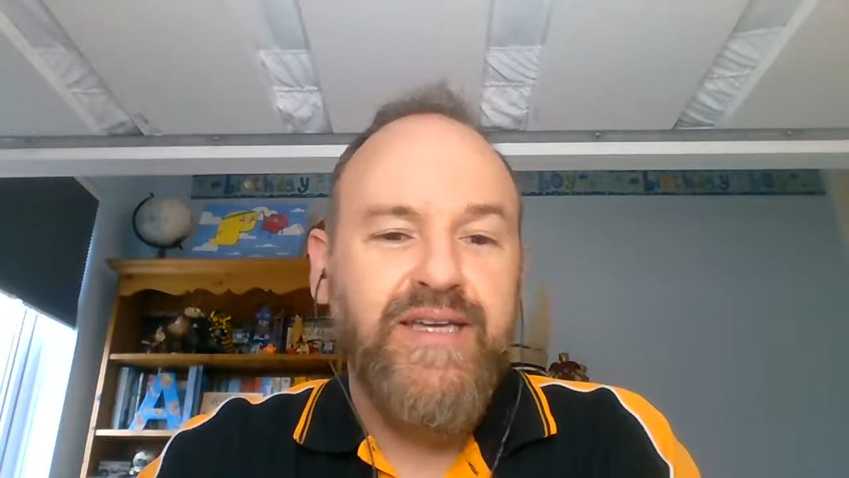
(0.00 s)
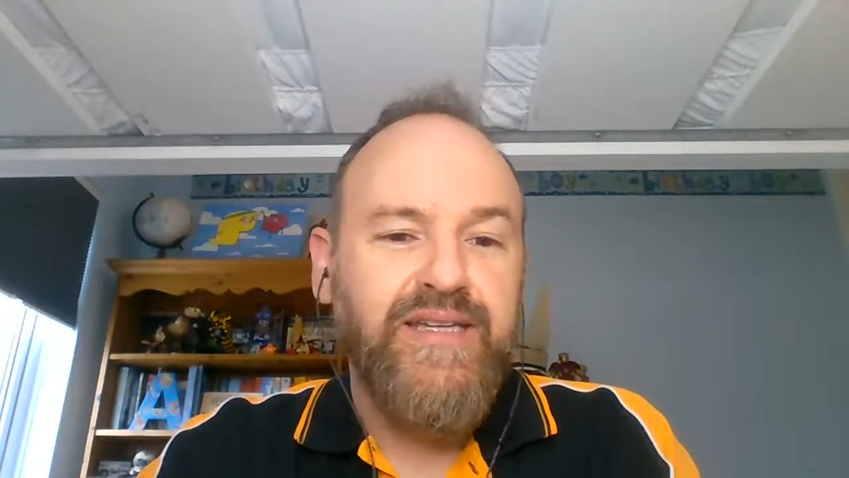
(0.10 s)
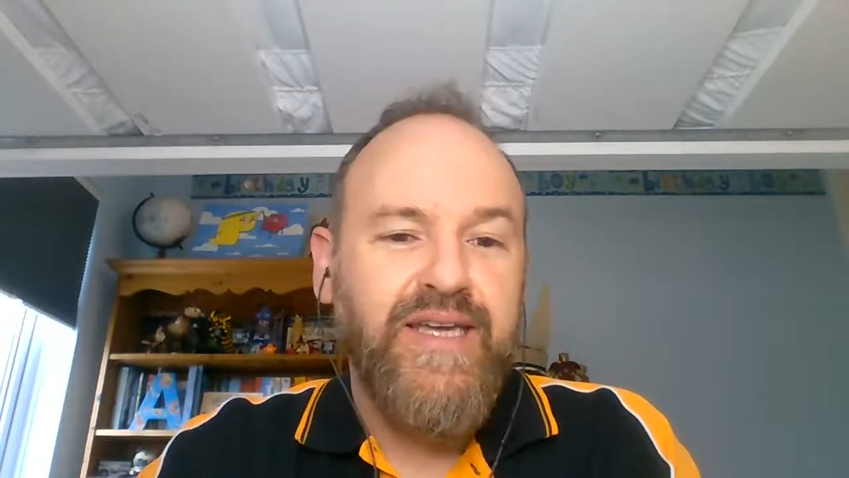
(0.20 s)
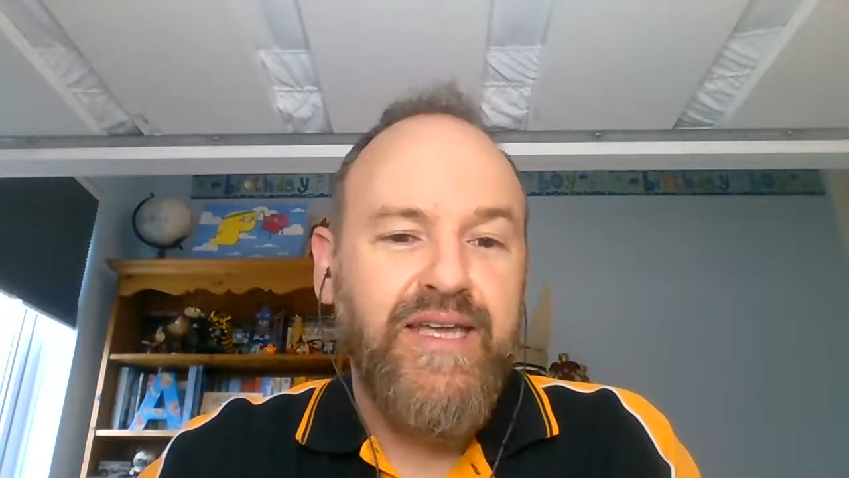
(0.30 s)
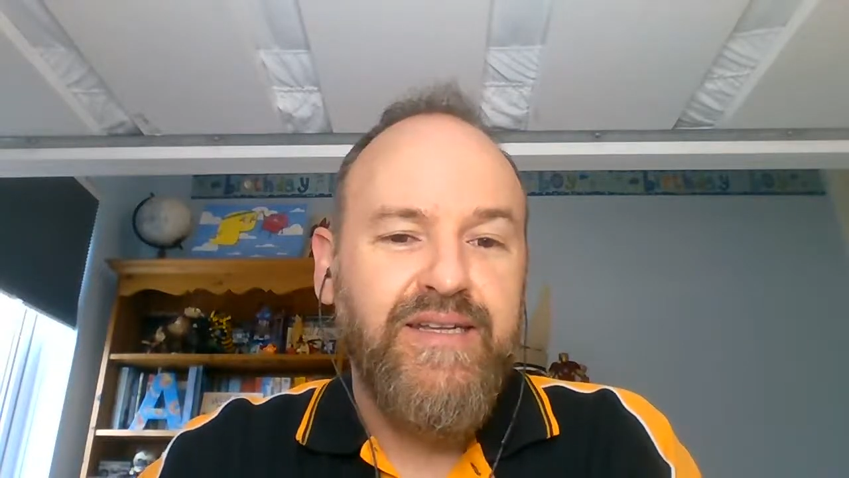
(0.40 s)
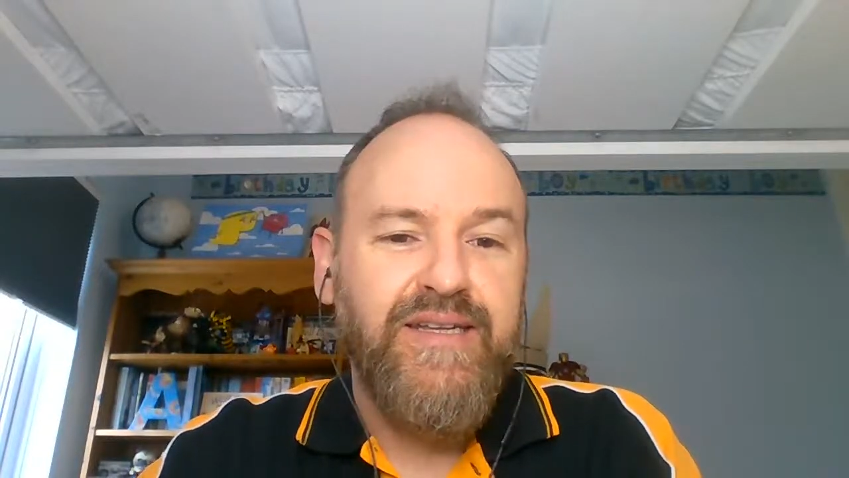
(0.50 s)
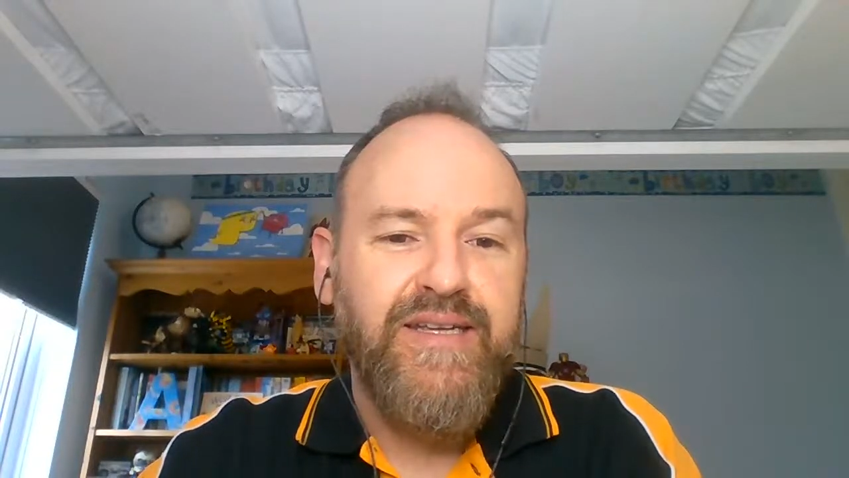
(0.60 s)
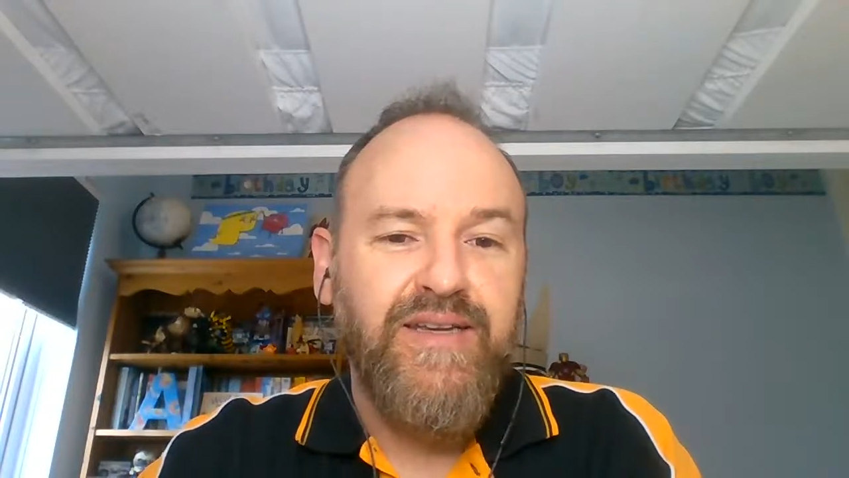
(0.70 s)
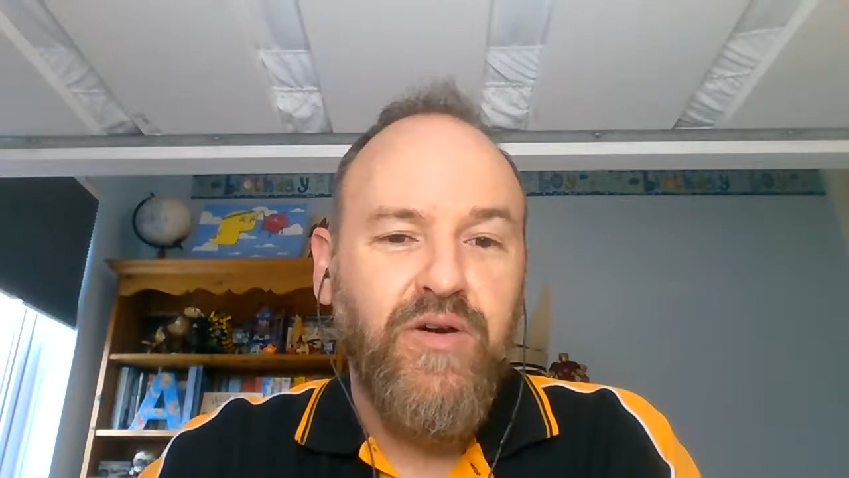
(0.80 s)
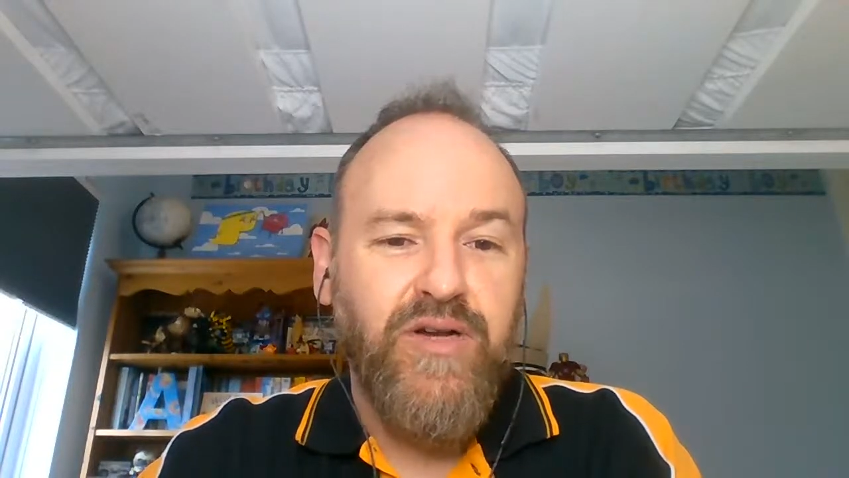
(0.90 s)
had a
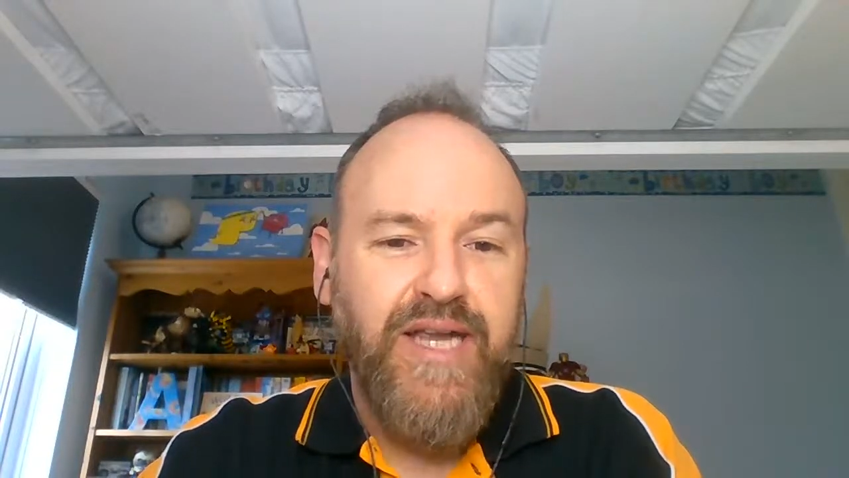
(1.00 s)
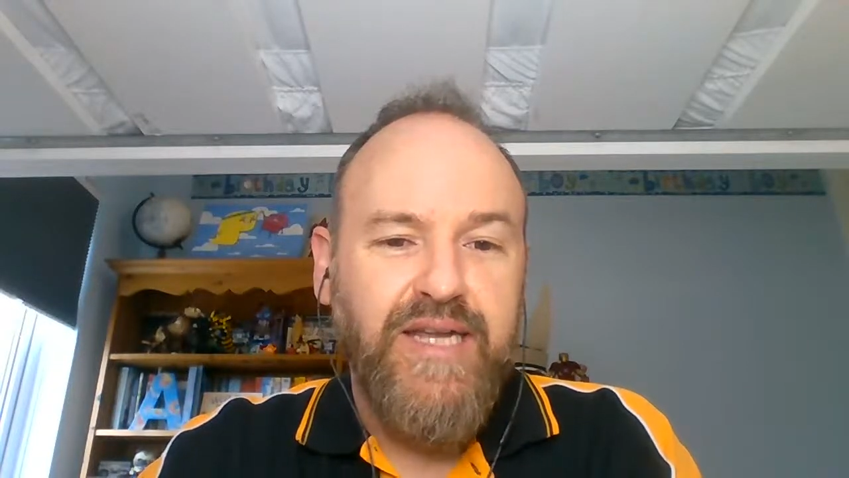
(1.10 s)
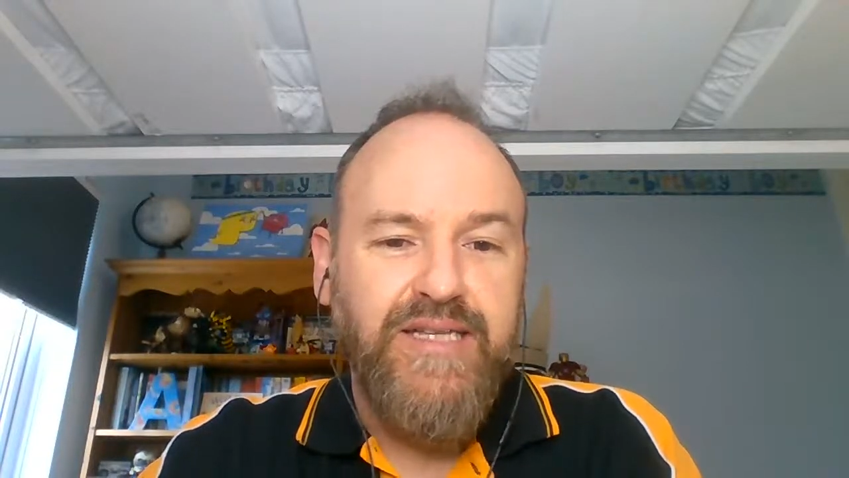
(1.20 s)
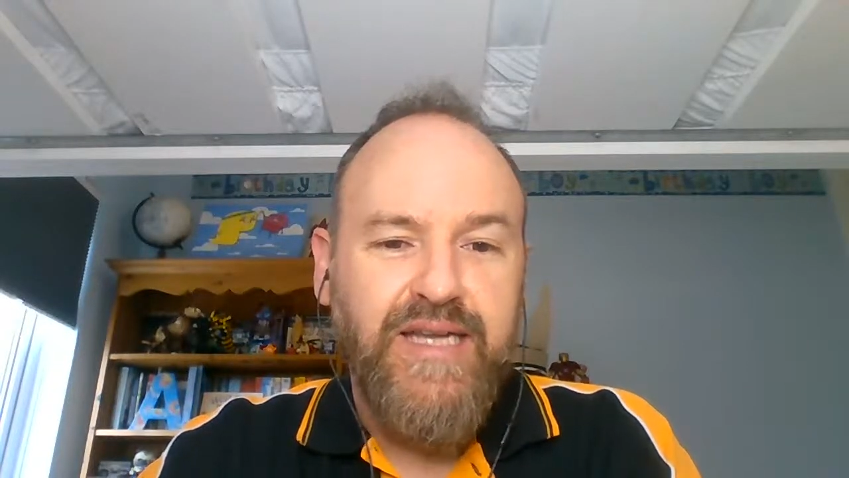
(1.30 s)
hard head,